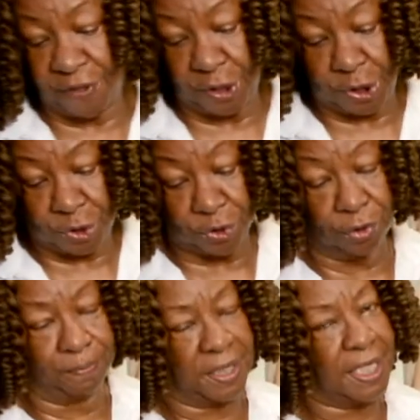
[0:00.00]
the
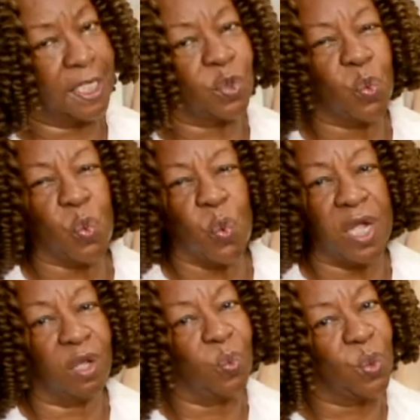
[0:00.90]
dessert, but it is
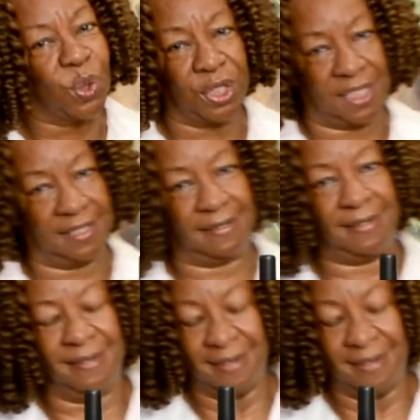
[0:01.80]
well worth it.